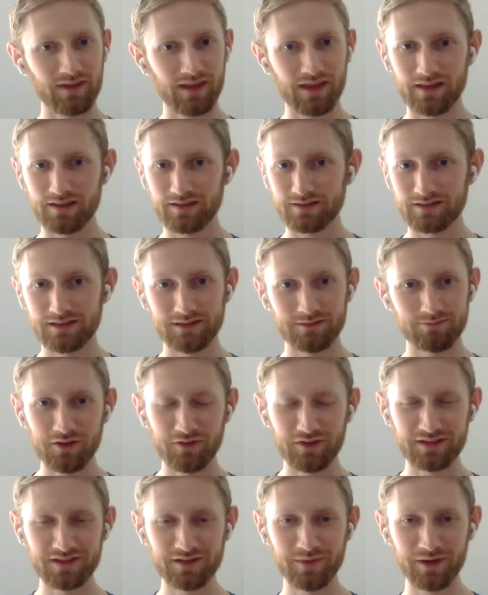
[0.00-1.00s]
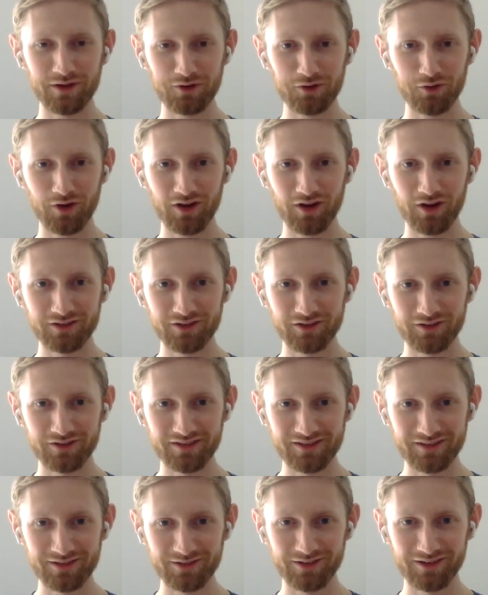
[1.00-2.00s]
it's if it's a better writer
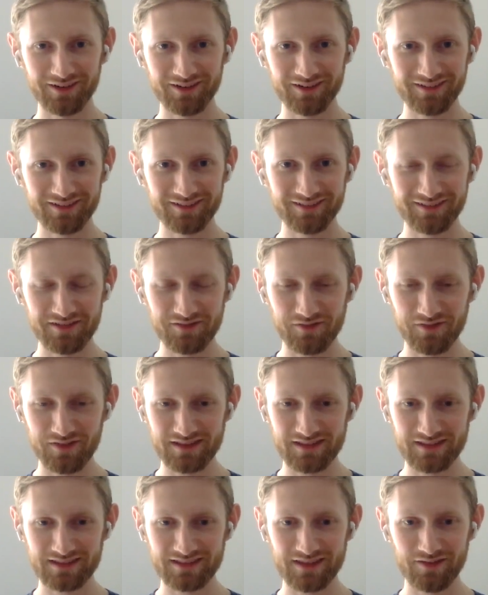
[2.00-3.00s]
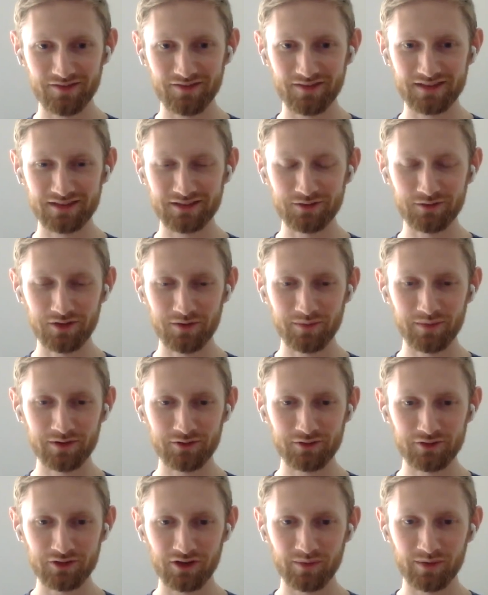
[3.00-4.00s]
than you are, and if it's doing a
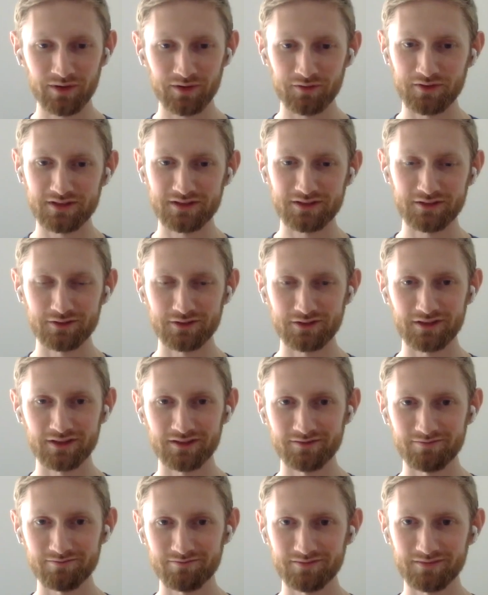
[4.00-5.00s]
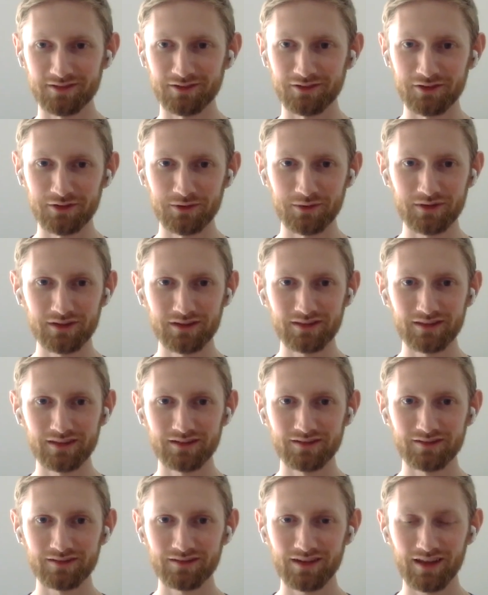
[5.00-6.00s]
better job at research than you're doing,
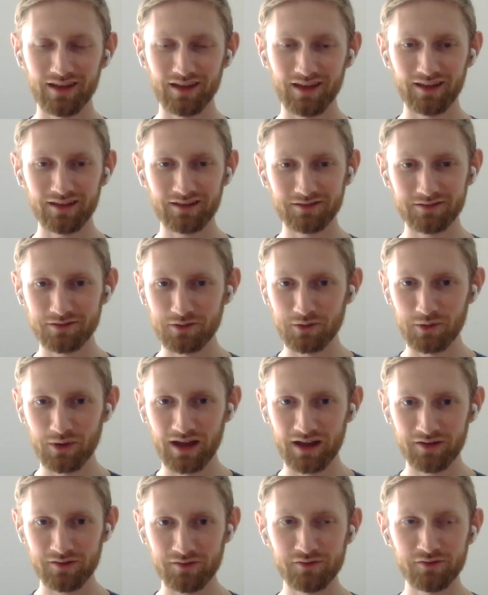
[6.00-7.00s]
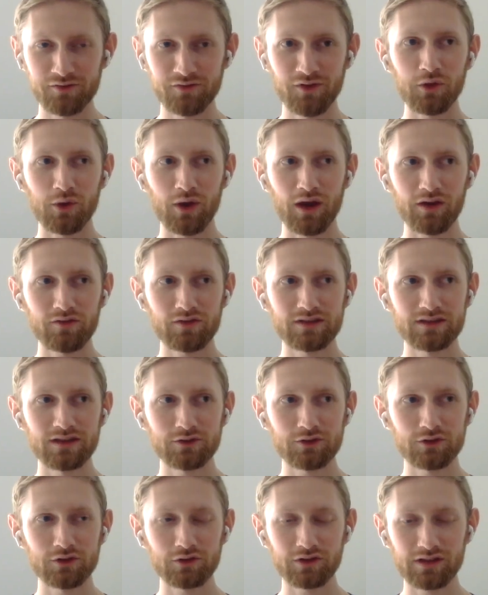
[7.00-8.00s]
then hey, you have
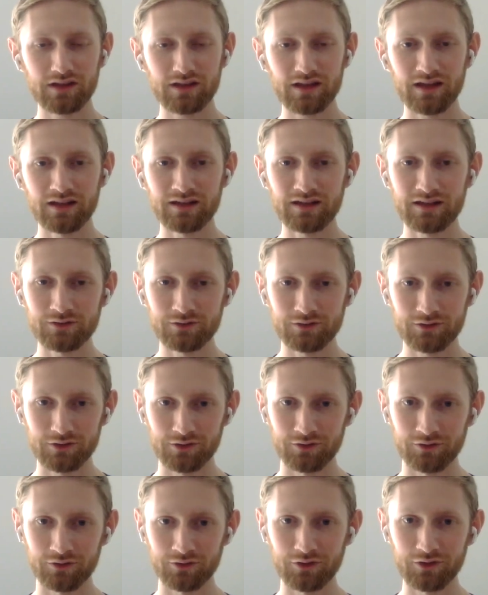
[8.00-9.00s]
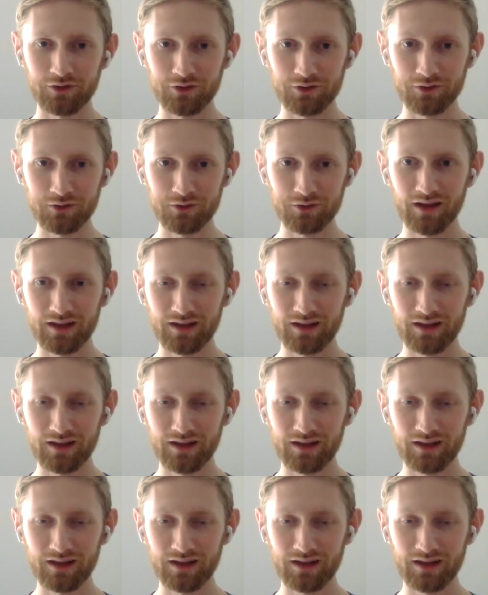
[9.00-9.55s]
essentially an intern who